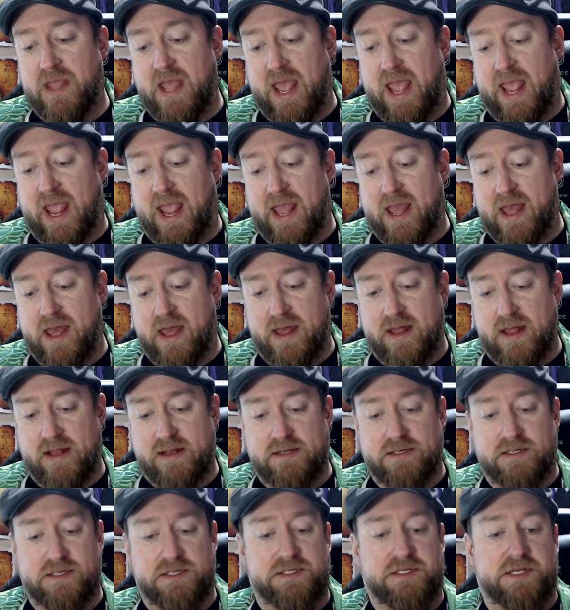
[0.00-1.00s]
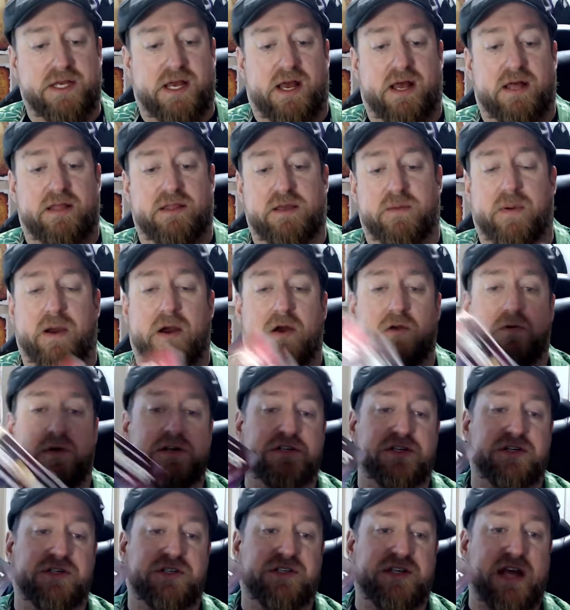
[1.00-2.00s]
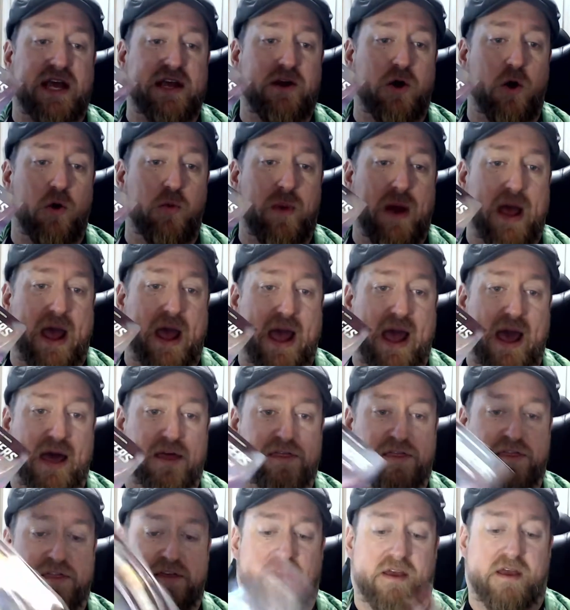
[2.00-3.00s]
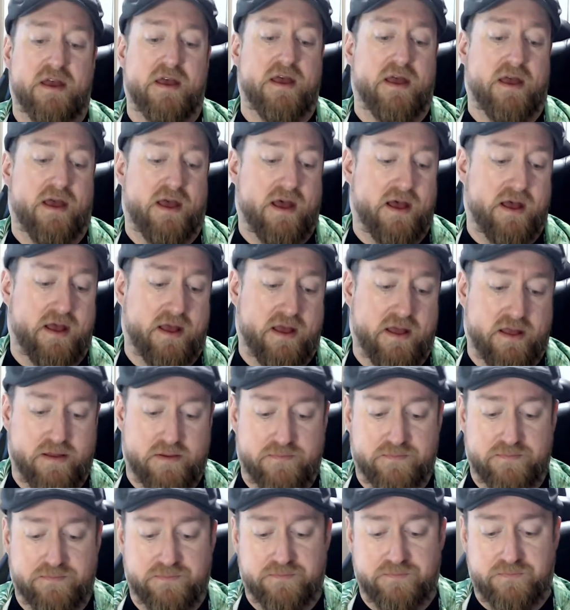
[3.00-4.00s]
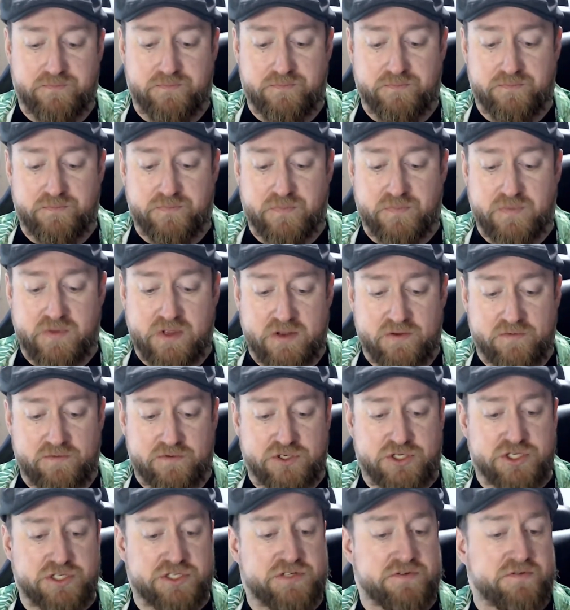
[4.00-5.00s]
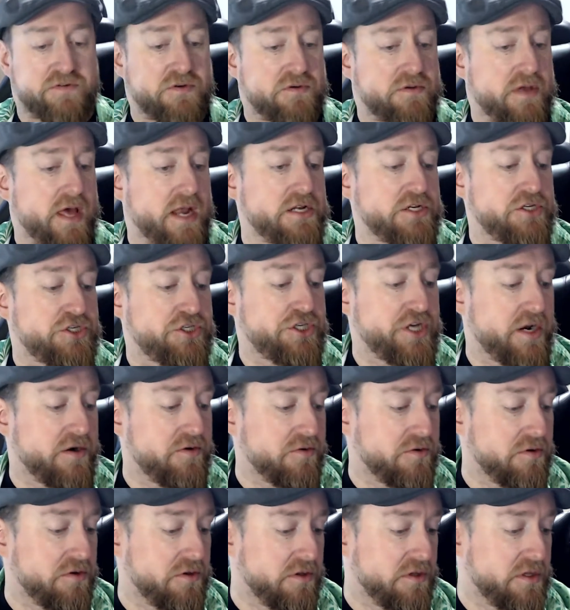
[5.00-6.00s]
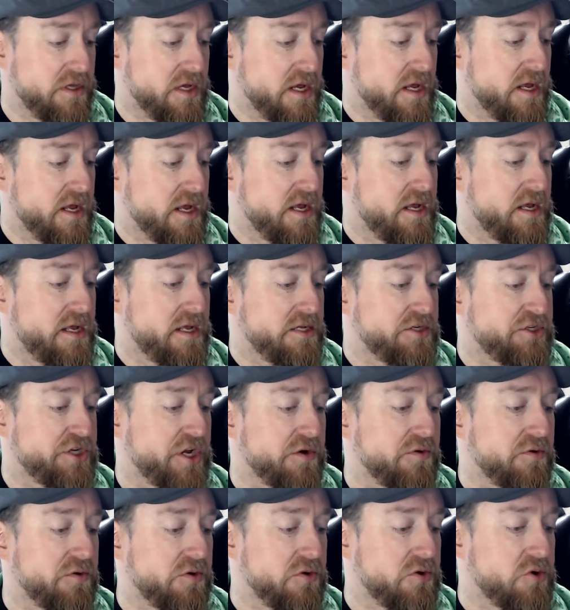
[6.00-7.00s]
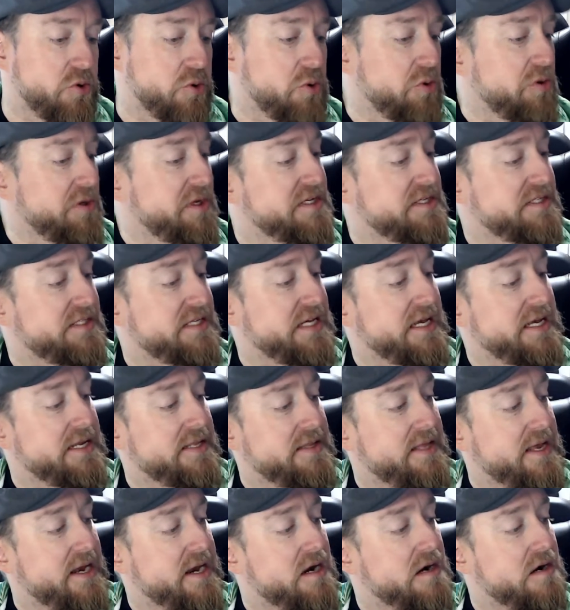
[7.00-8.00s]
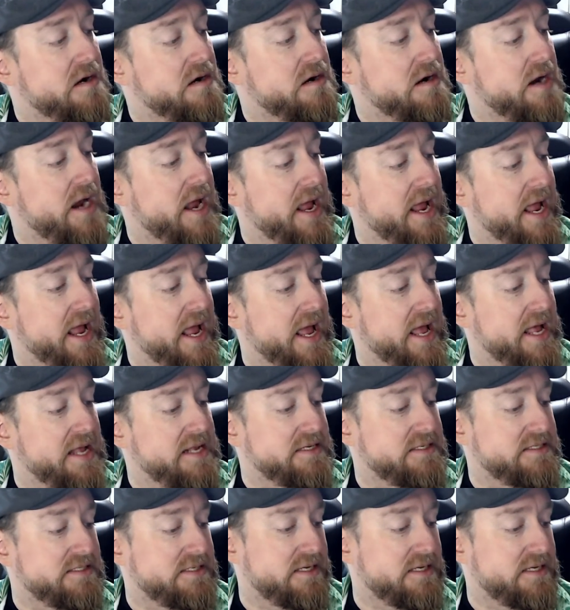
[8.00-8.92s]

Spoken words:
the Power Rangers Psychopath. It was just kind of general coolness in there, and